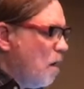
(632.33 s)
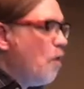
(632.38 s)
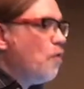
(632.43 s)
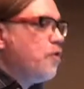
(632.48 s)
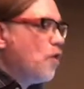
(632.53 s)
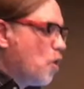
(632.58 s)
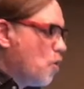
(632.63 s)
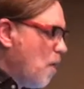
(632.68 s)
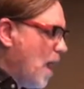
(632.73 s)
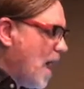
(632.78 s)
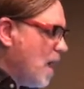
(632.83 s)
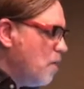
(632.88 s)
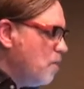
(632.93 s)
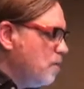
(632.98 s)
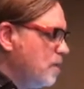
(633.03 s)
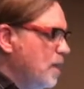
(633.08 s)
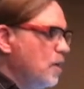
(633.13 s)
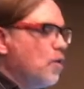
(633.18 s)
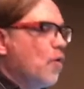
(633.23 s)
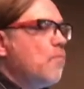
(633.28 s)
On the
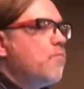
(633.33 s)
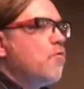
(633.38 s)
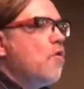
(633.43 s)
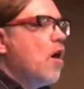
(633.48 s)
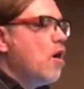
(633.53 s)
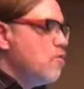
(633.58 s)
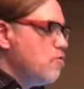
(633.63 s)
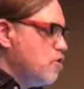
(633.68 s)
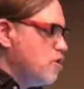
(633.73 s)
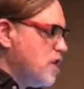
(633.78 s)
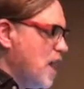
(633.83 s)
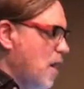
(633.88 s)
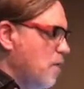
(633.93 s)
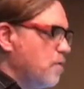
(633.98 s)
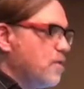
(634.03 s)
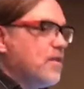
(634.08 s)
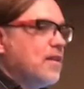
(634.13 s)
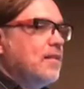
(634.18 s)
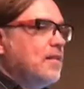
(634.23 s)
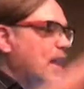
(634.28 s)
ground, Tito Braun
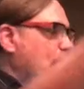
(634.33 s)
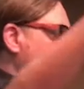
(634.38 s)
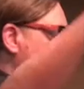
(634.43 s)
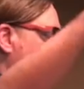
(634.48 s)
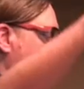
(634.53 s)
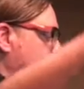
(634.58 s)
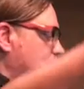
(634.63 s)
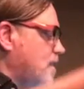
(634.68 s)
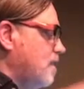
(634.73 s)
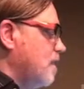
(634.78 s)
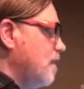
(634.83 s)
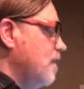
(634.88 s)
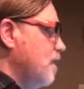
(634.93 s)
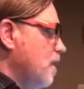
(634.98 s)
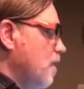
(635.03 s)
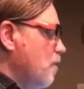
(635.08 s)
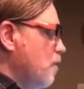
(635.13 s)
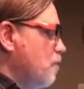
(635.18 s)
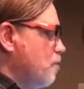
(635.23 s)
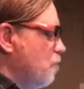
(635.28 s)
shouts, "Lights!"
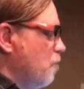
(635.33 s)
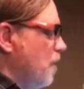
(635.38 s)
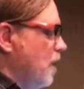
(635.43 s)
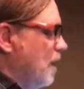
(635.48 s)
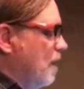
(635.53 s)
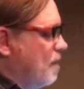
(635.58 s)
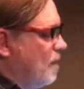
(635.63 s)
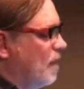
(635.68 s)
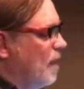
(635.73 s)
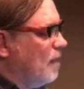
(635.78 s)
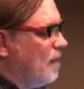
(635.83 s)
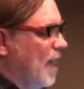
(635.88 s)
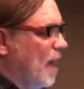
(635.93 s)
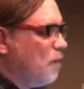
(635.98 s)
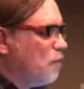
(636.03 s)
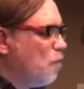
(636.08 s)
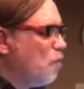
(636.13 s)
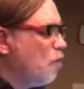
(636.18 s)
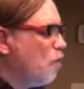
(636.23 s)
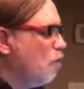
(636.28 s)
The surrealist
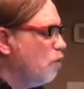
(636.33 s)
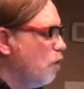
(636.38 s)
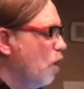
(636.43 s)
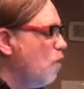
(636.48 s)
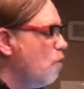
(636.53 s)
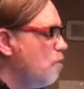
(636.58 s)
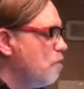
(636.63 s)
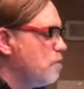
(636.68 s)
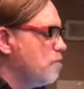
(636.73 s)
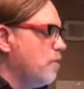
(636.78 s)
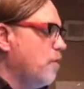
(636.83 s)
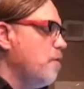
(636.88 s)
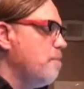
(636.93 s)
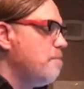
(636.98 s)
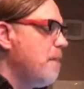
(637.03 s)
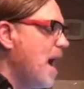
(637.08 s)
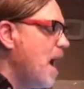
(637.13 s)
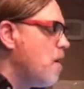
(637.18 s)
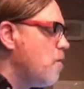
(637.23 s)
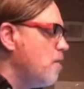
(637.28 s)
lantern glows
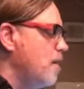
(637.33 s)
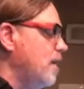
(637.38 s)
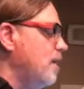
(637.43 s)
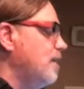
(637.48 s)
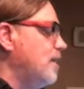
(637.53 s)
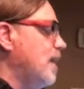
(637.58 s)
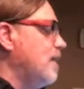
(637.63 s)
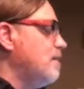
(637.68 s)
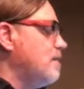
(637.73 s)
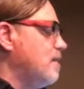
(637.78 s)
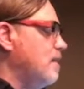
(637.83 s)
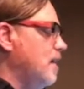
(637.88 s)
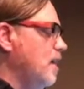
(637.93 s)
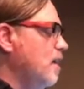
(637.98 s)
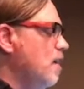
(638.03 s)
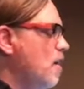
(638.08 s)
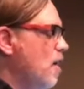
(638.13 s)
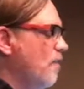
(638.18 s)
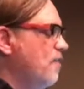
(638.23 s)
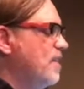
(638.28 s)
with the power and intensity
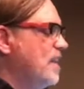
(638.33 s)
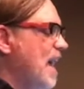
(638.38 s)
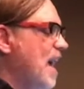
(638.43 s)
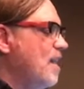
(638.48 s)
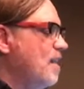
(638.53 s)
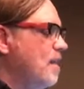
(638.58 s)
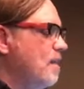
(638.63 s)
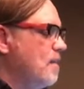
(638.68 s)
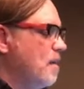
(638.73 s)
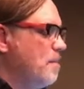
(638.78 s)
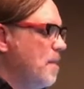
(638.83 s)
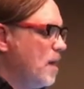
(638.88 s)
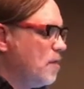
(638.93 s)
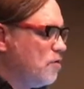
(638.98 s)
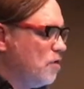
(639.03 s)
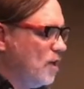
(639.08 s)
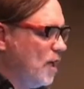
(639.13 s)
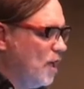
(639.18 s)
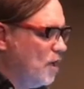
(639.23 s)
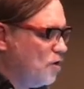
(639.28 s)
of Dali's
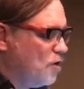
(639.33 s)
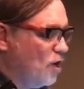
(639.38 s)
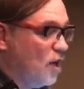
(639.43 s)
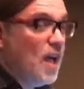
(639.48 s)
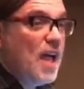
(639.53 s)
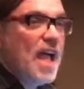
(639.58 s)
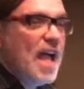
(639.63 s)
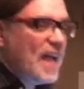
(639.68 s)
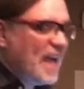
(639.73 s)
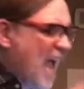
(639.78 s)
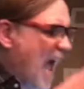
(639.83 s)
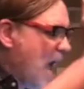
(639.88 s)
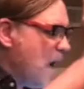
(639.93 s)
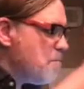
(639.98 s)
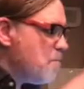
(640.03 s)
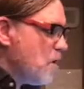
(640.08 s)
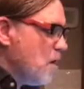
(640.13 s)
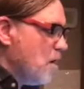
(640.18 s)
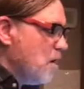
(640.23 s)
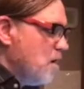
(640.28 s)
imagination.
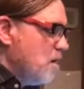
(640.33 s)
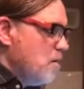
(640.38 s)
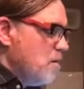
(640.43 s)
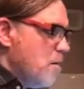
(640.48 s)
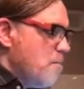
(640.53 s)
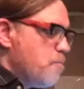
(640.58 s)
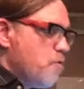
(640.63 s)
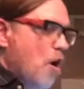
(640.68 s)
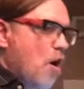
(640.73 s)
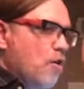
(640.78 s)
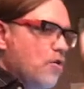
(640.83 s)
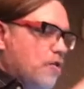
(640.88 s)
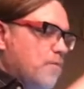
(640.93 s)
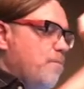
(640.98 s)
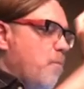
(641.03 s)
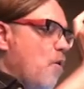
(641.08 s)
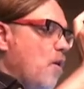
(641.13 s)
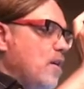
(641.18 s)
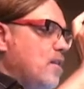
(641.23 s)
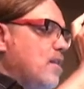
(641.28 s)
"Camera!" Braun
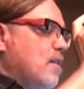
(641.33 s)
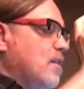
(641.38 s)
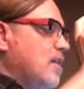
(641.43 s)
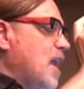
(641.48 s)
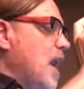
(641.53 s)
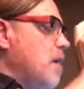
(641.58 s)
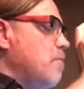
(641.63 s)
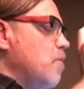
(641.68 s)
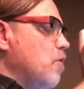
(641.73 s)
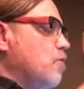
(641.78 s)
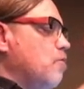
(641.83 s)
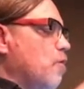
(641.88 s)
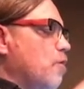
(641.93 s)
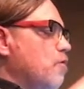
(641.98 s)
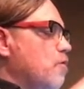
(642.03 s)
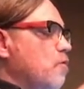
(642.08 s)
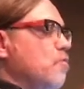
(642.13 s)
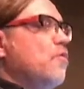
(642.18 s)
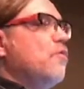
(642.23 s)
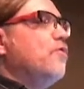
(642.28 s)
points his camera
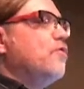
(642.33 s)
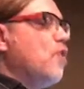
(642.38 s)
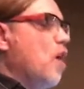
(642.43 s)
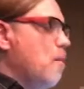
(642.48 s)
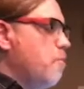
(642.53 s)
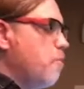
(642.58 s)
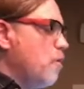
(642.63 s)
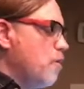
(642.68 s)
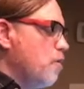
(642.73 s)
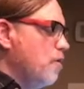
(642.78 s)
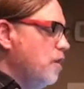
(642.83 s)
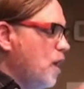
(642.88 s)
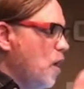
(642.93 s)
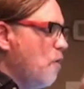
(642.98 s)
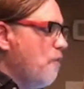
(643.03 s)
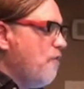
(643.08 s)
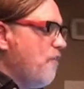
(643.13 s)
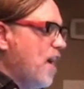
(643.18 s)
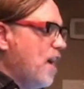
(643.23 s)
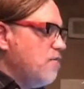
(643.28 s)
toward the rooftop where the
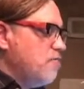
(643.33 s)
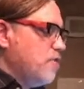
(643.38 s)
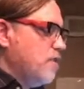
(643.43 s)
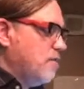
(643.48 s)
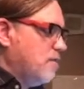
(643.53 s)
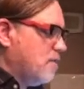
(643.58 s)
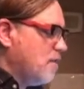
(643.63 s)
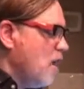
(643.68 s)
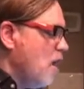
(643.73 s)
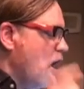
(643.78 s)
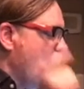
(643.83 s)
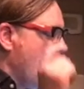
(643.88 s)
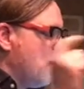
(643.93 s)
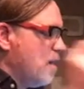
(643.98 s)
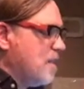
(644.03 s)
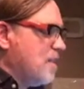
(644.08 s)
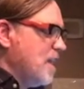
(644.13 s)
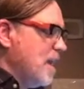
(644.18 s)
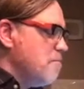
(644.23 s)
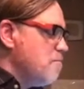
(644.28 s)
neo-fascists
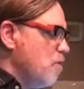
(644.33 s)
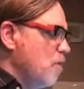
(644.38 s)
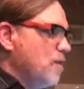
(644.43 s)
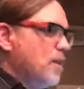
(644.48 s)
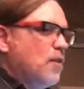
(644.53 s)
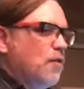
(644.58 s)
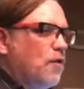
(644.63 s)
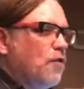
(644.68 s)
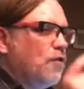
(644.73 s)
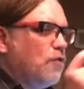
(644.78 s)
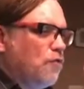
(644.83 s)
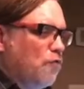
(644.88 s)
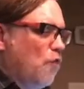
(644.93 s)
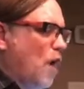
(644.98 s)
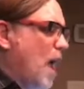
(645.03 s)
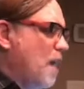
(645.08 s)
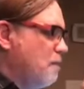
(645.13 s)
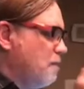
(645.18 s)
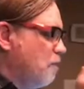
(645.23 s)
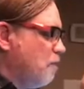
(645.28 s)
are assembled as the
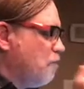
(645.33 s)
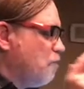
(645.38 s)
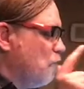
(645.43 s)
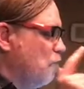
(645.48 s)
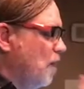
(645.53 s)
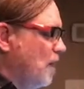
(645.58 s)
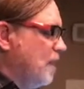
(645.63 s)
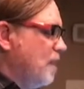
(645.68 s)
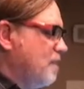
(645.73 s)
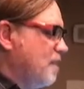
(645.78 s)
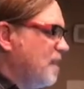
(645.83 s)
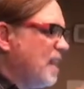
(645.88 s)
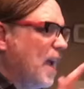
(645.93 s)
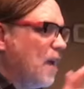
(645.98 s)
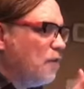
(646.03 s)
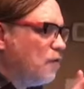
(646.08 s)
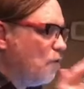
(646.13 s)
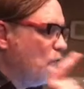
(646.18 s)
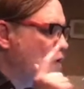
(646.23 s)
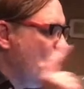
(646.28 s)
surrealist
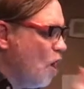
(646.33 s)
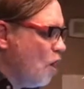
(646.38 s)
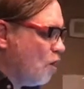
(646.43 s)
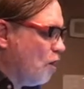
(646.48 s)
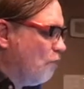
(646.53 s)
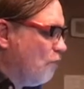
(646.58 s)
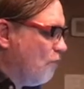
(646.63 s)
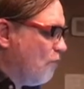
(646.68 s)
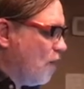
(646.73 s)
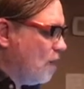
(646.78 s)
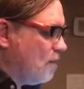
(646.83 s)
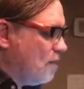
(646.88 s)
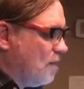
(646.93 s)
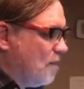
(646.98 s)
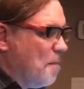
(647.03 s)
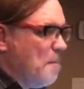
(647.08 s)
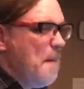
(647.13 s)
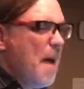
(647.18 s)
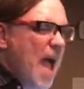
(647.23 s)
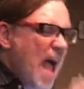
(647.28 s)
lantern confronts
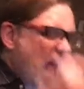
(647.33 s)
them.